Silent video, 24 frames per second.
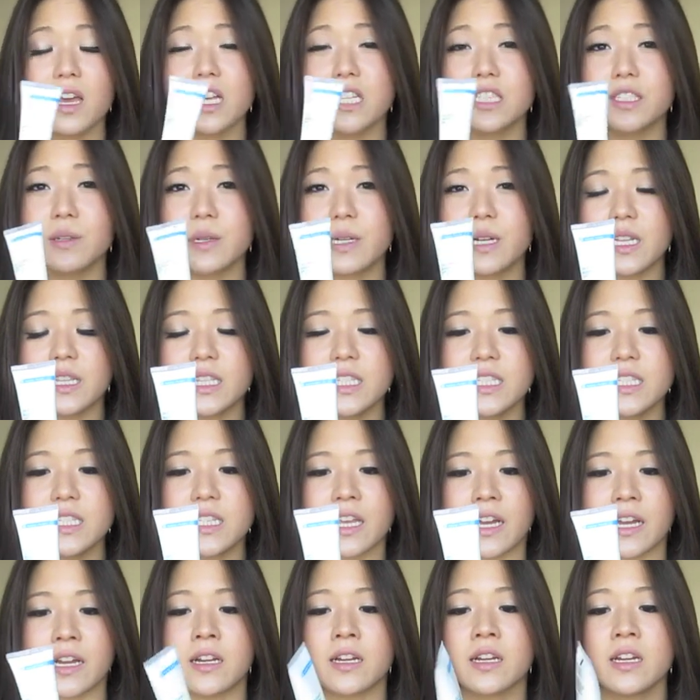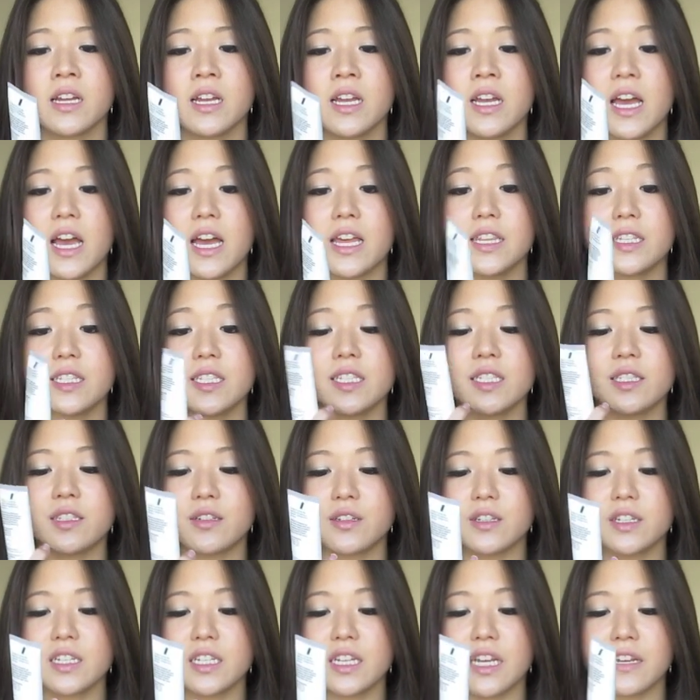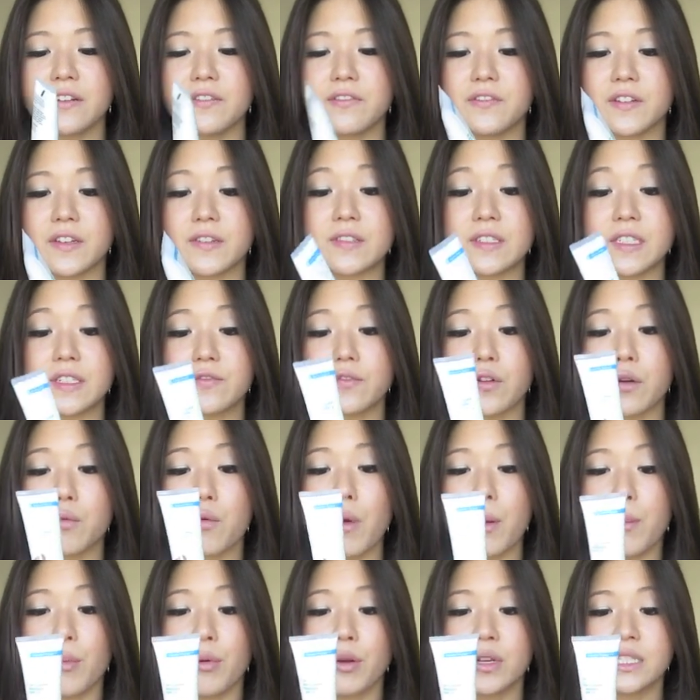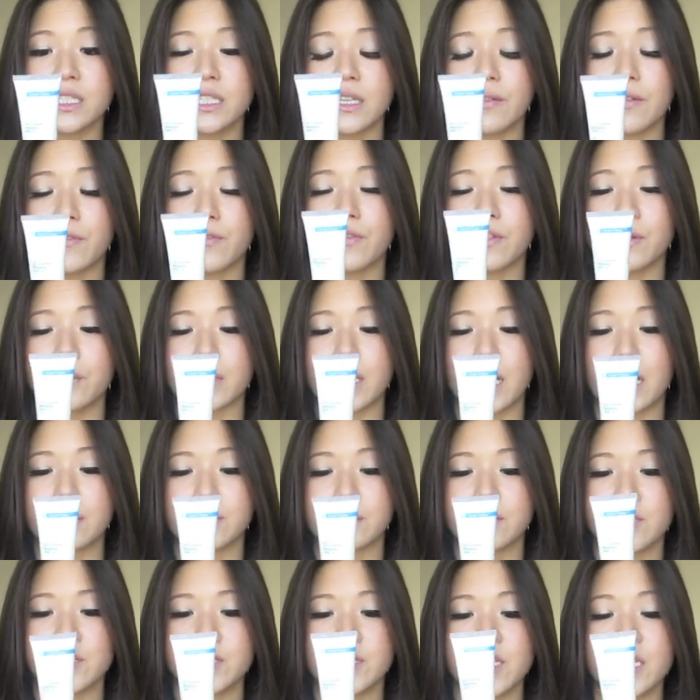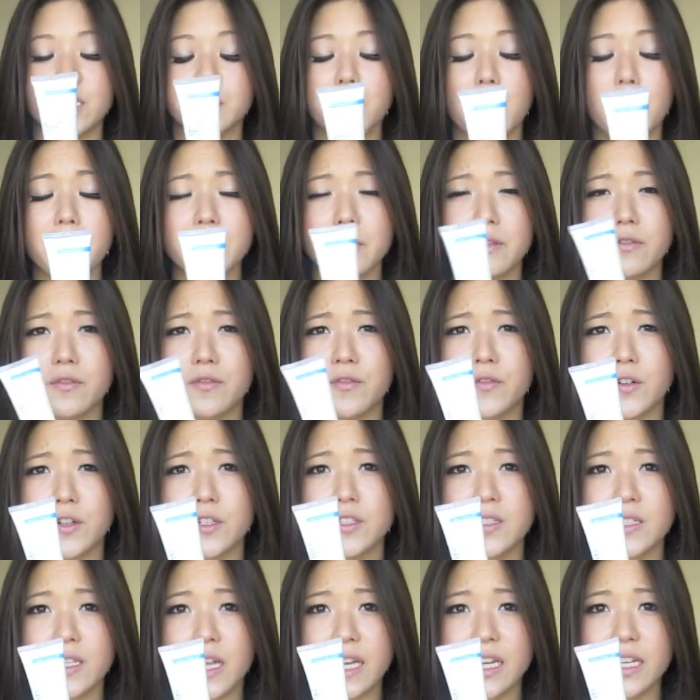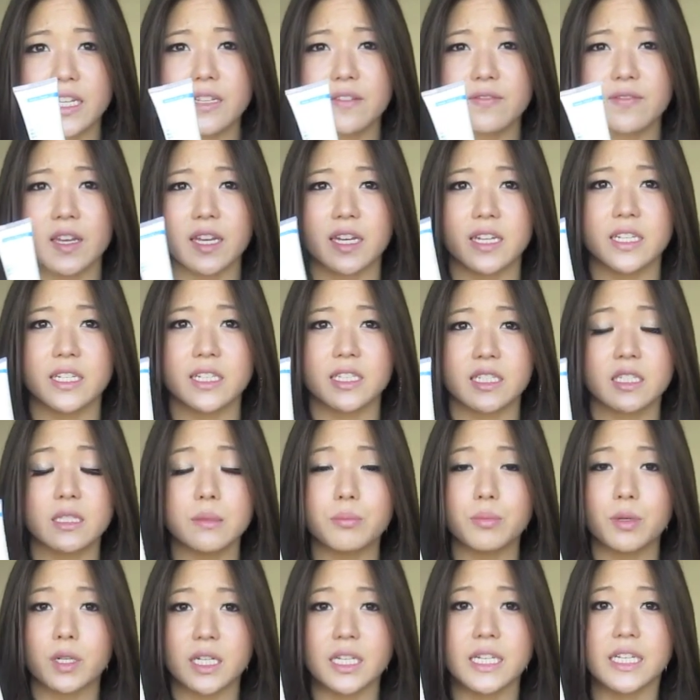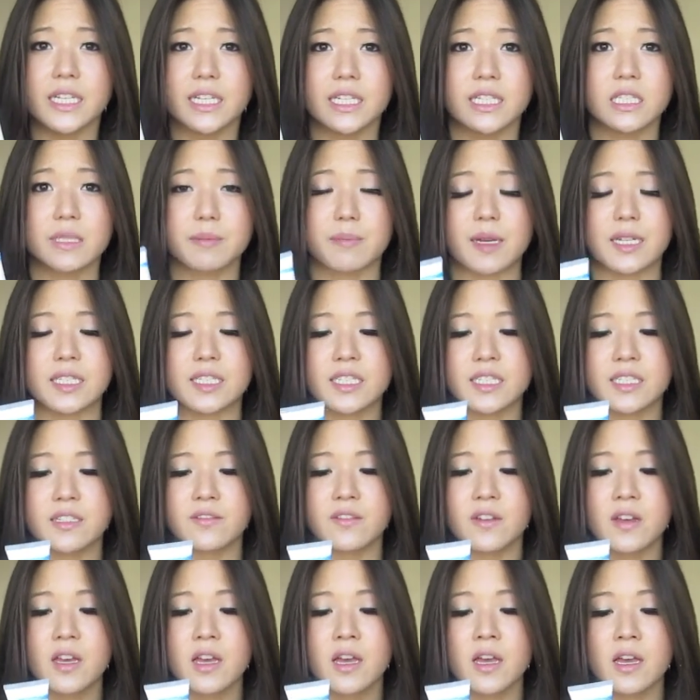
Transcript: So I got this there, and this is $39.50 for 1.7 fluid ounces, so that's probably the first negative, that it is pretty expensive,